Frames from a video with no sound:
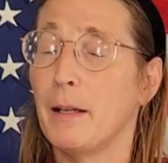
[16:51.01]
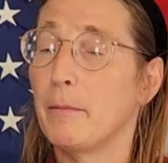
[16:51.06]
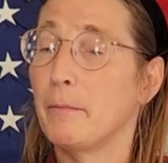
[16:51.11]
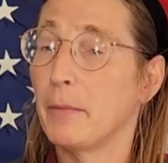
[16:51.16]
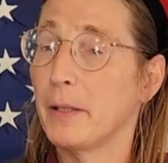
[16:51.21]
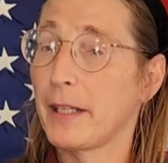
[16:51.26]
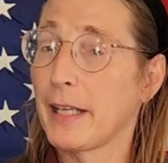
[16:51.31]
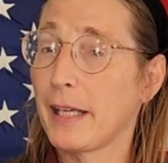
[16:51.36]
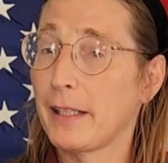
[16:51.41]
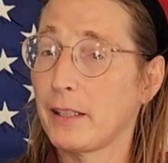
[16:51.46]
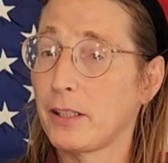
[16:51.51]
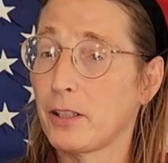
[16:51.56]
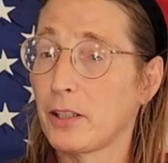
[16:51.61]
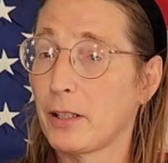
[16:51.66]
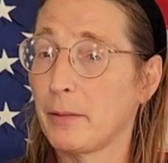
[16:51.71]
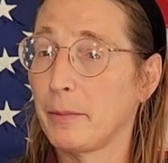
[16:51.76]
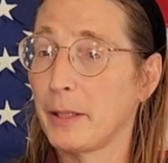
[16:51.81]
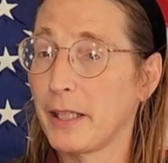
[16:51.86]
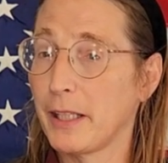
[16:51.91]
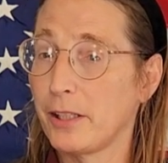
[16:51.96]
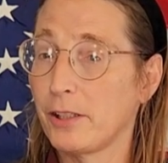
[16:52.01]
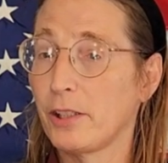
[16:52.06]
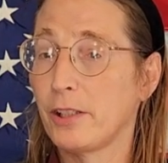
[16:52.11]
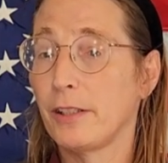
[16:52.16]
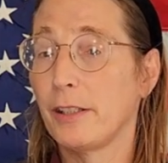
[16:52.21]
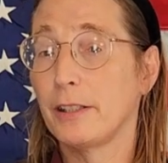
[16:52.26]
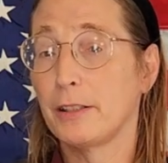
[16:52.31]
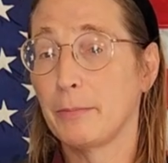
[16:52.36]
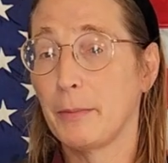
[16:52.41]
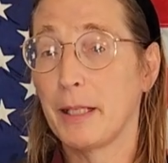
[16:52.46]
but that
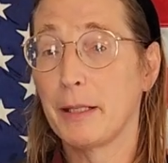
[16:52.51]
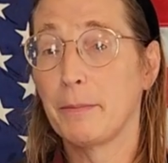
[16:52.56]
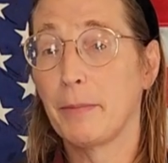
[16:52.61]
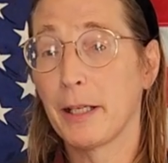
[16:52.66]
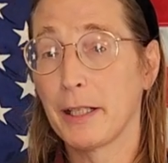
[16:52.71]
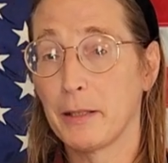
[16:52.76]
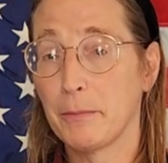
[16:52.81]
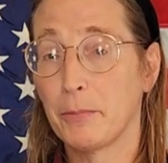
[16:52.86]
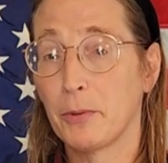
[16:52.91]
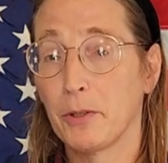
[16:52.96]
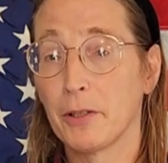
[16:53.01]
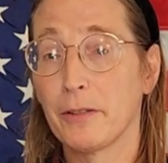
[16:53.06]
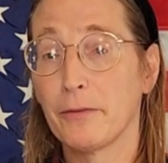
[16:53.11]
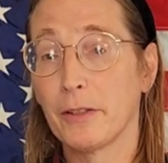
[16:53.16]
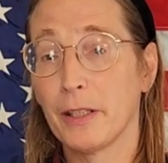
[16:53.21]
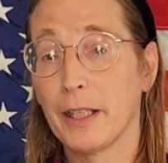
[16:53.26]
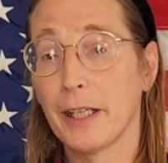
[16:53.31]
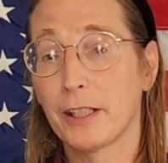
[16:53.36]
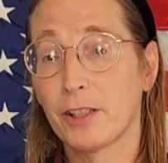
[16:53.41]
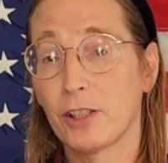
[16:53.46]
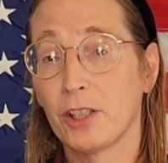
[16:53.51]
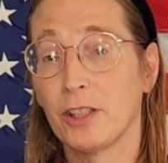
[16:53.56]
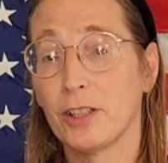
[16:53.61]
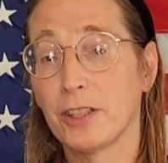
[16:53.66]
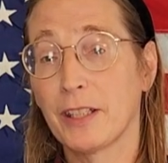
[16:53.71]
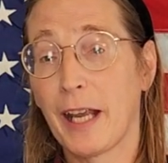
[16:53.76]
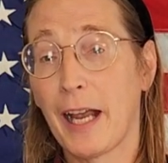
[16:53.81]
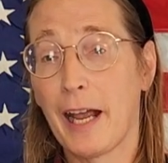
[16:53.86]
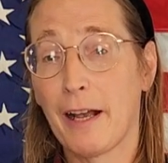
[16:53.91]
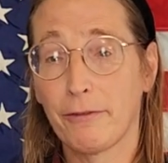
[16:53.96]
determination is made by the Board of
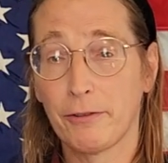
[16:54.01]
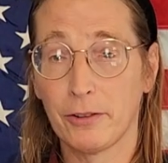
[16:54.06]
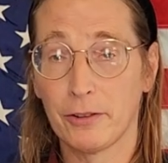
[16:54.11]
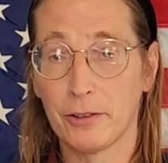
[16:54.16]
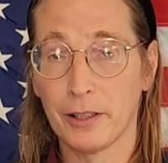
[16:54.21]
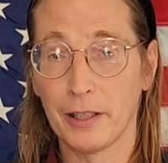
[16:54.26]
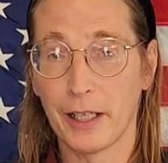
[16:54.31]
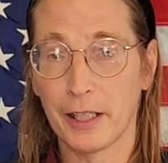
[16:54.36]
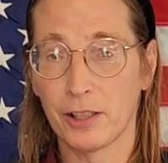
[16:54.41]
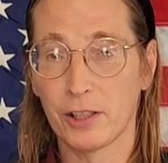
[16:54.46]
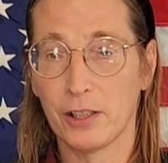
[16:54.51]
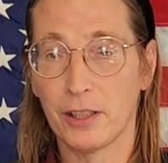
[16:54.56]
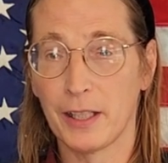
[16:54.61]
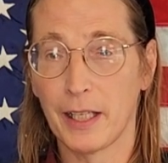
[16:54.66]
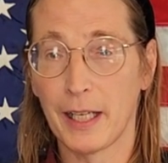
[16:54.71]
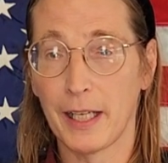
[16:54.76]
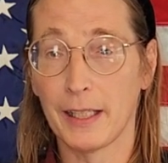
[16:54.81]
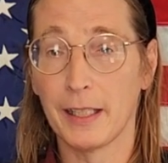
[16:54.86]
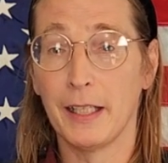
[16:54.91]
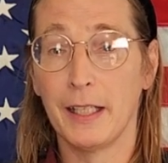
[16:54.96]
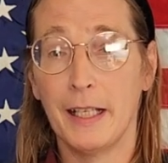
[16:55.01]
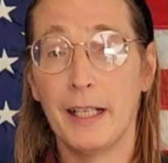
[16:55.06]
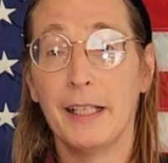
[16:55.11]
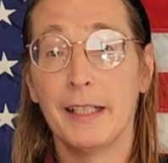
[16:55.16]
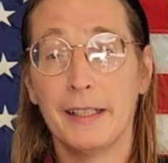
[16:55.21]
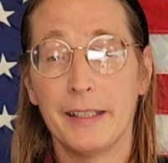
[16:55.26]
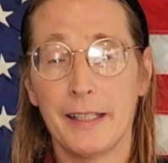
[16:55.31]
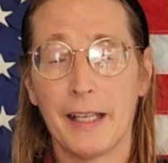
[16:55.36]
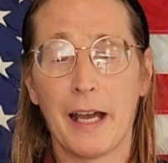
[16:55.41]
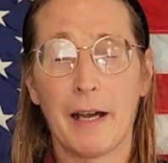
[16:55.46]
Elections after Election Day,
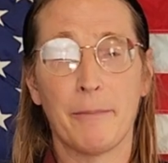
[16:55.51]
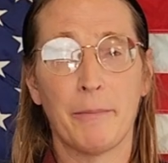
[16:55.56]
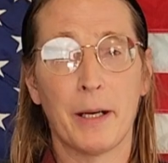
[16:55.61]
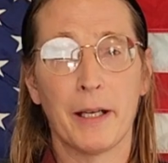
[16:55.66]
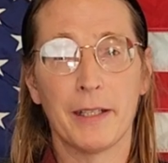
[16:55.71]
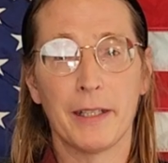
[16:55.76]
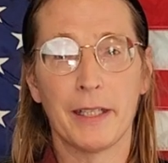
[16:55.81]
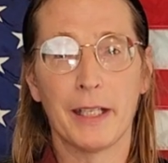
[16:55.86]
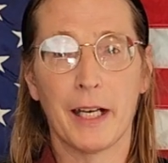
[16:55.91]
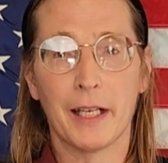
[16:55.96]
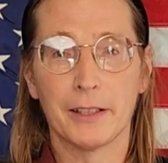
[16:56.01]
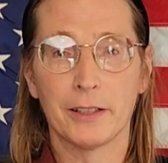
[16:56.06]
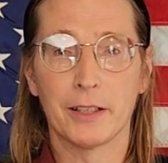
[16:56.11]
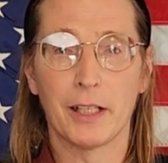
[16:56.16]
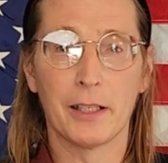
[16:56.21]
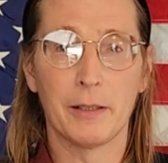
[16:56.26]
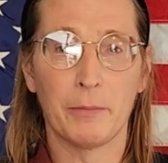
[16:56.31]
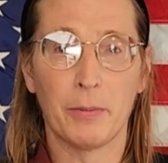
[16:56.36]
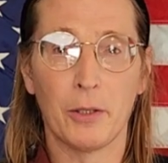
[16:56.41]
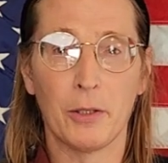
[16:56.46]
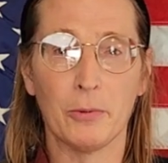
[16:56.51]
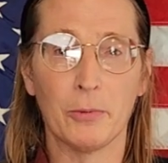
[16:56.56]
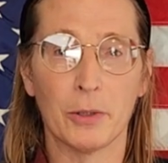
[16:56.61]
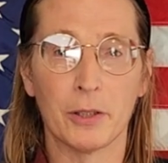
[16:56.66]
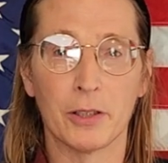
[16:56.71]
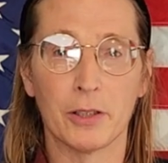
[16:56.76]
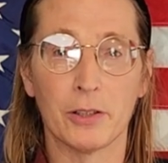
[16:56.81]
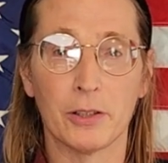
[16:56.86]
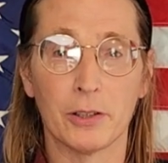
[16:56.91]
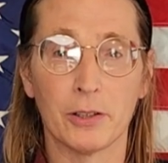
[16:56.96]
not by the on-site poll
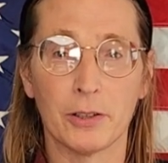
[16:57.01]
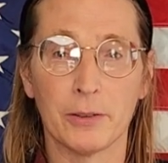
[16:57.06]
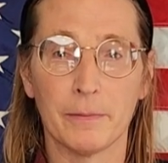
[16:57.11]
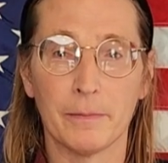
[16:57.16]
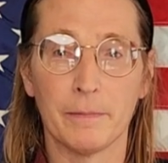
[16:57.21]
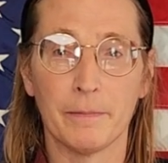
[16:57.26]
workers.